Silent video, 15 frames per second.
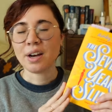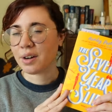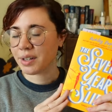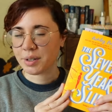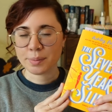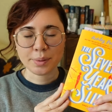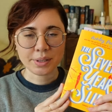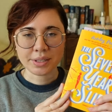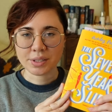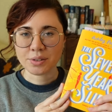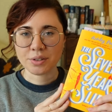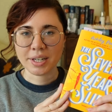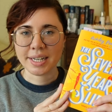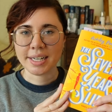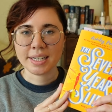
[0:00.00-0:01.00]
audiobook is
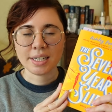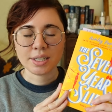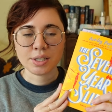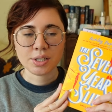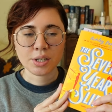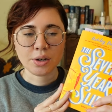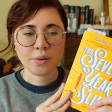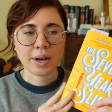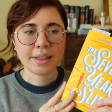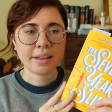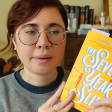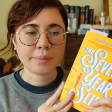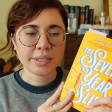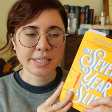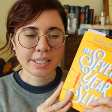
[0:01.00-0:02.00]
great, so I think
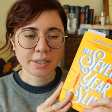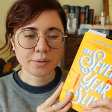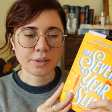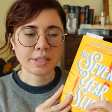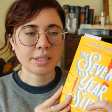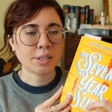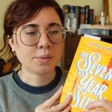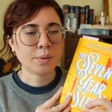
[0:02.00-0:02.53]
I'm gonna stick with this